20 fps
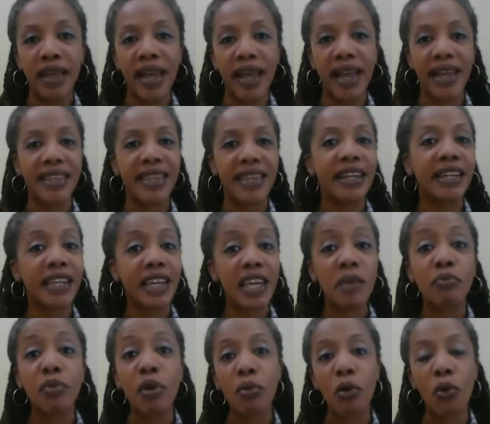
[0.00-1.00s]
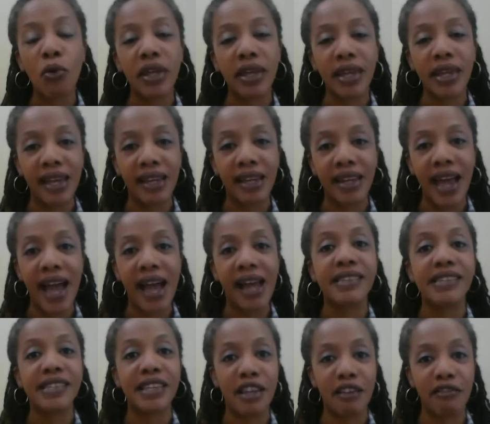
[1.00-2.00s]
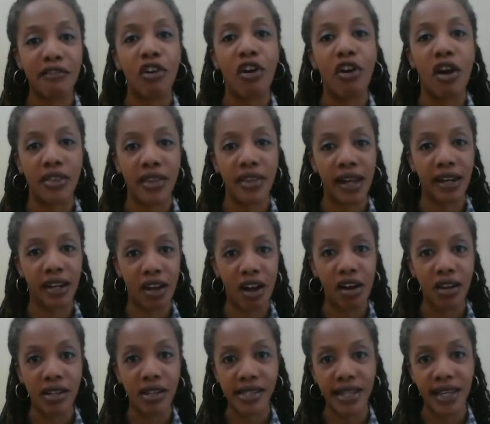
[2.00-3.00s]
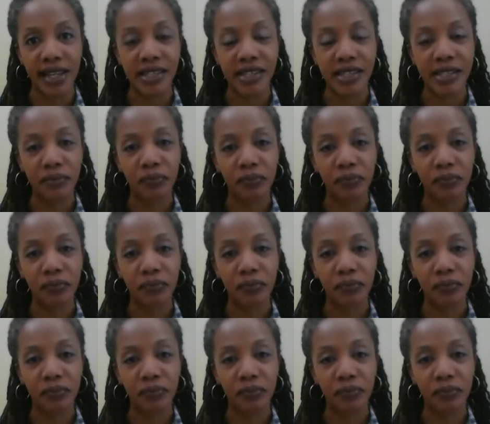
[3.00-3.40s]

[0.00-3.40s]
And then keep promoting it and deliver on that content.